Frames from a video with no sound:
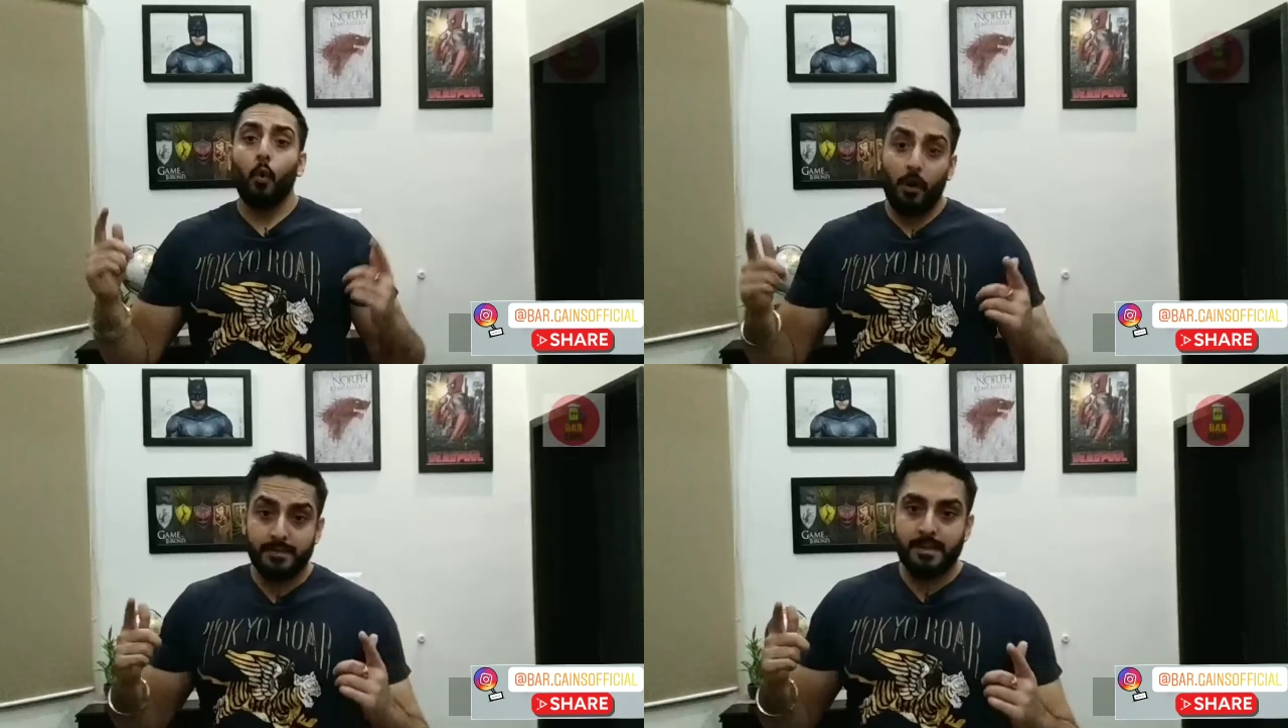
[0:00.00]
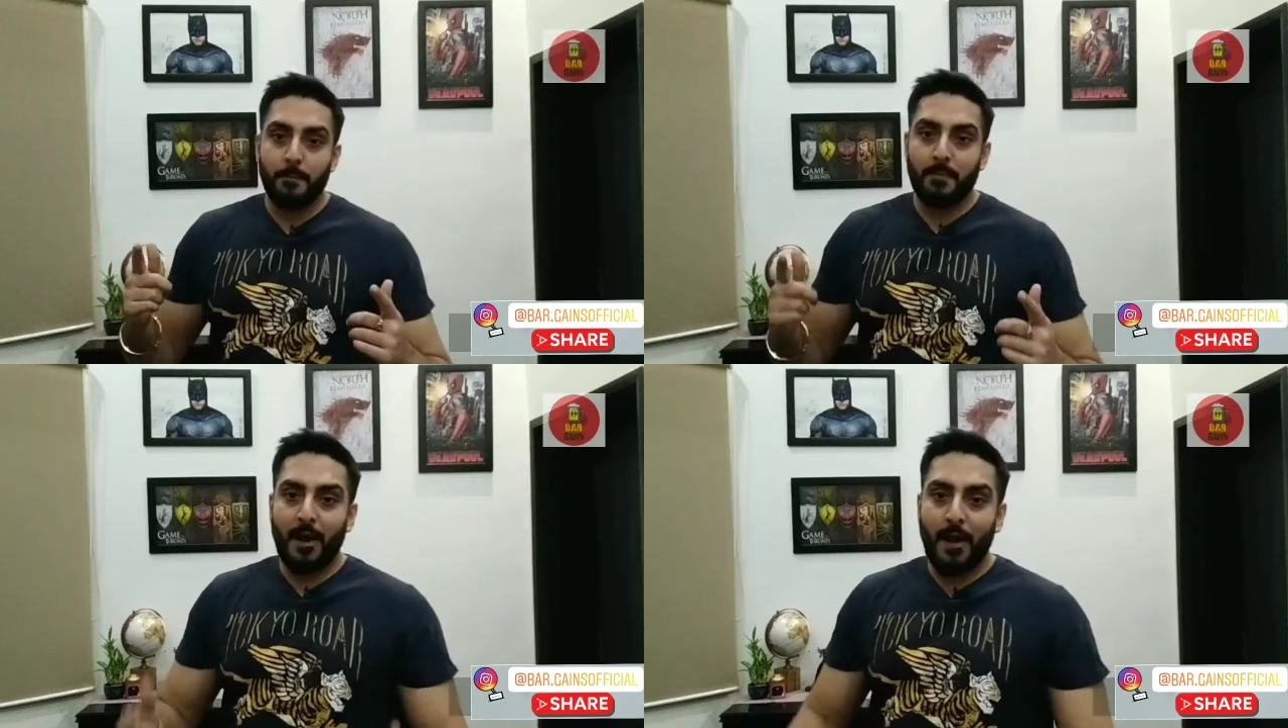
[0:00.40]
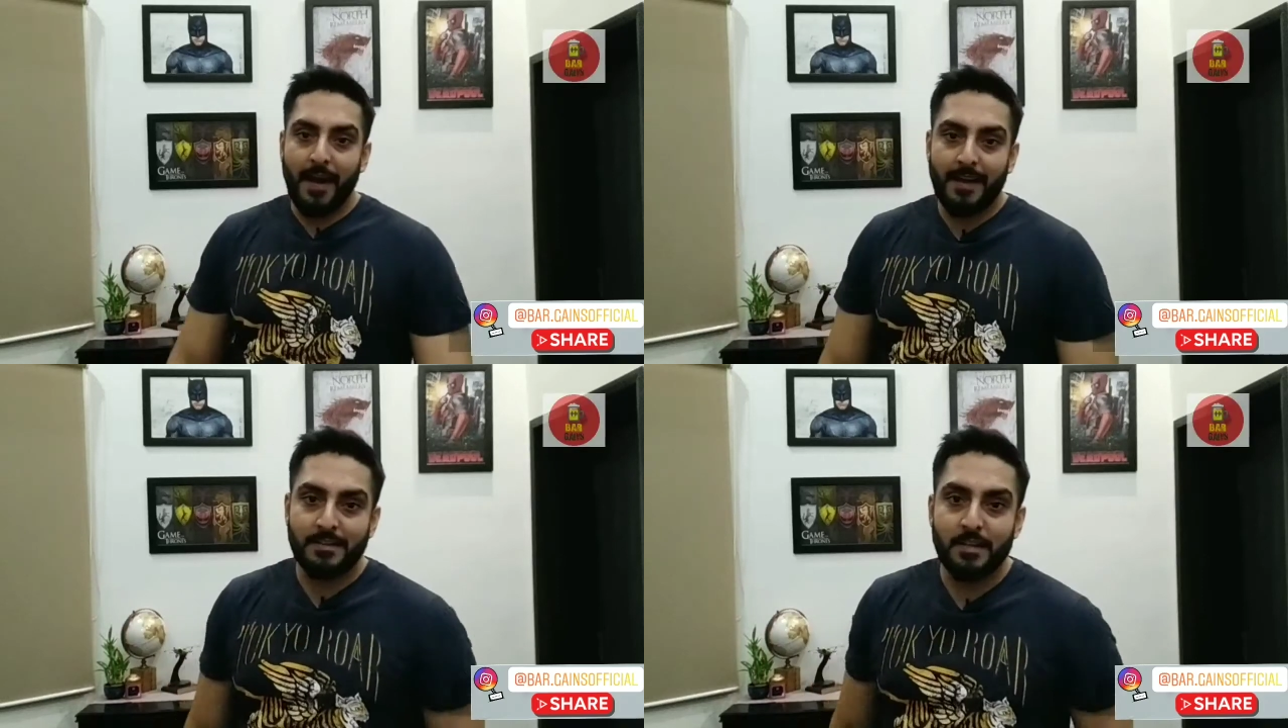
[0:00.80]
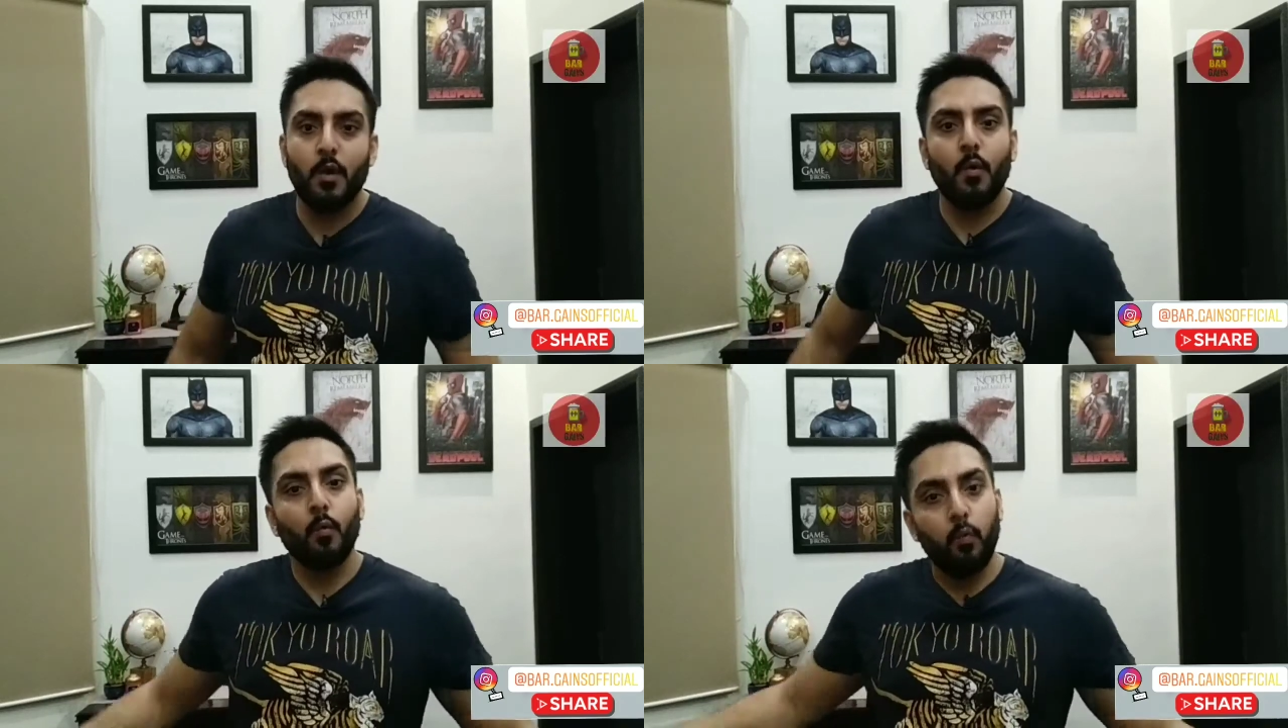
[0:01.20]
What is up, guys?
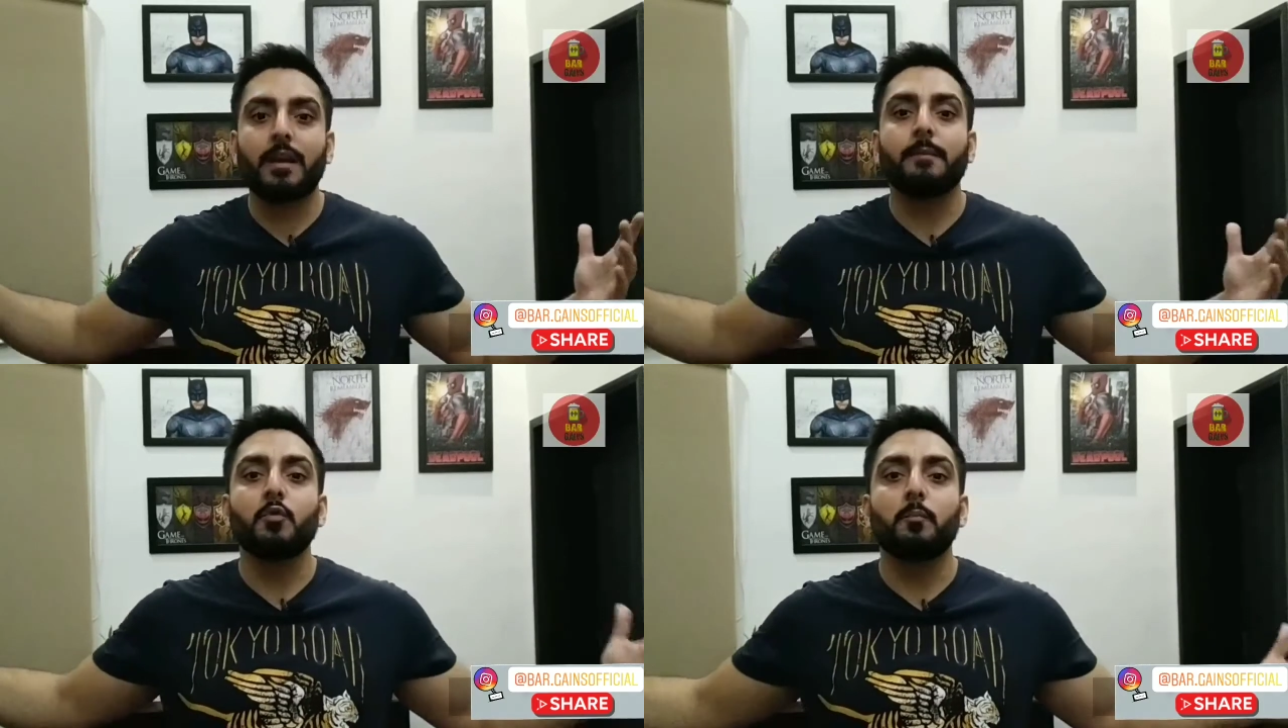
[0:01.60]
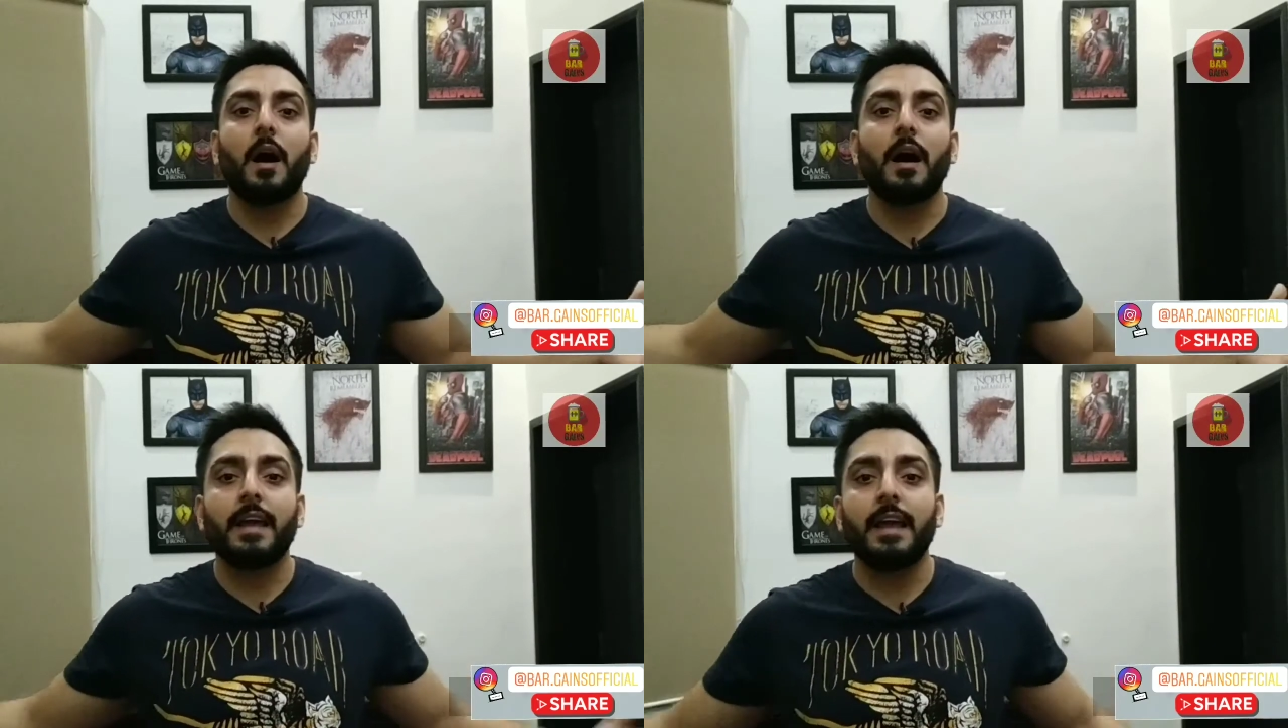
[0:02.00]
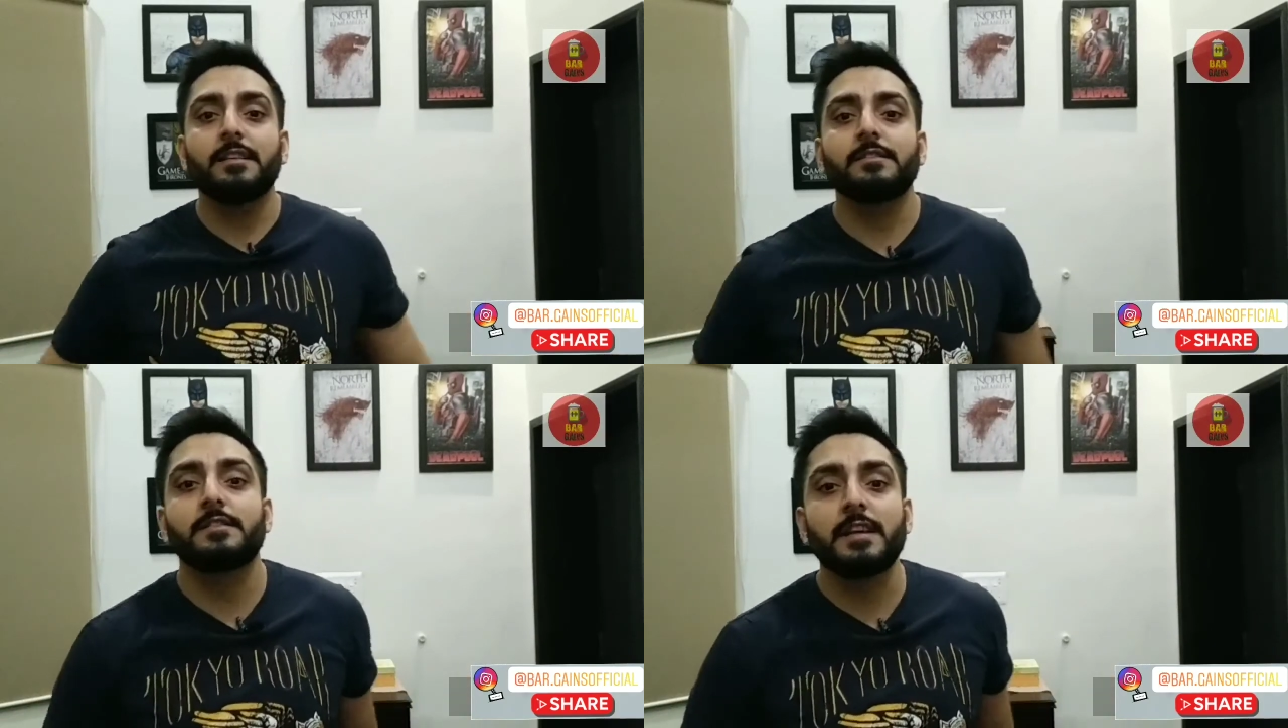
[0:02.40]
Welcome to Bargains.